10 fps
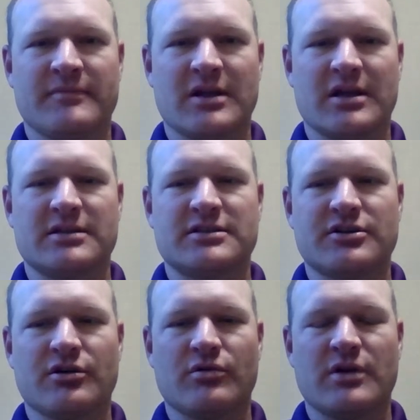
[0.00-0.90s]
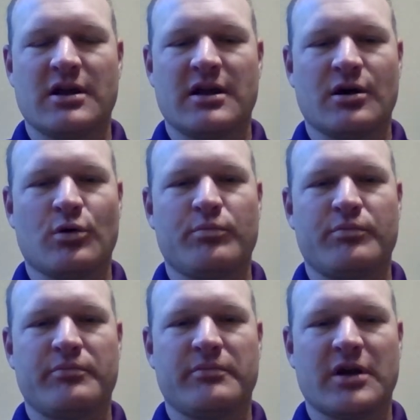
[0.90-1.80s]
and so
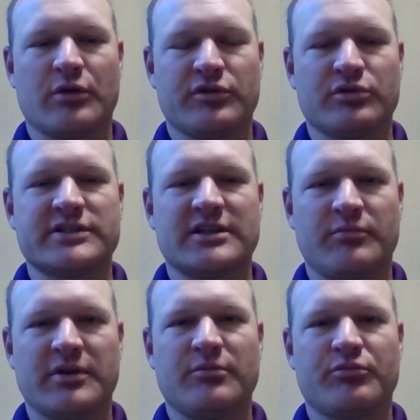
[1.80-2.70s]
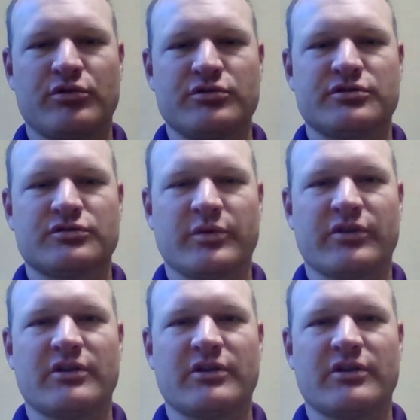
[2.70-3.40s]
help help those independent producers with their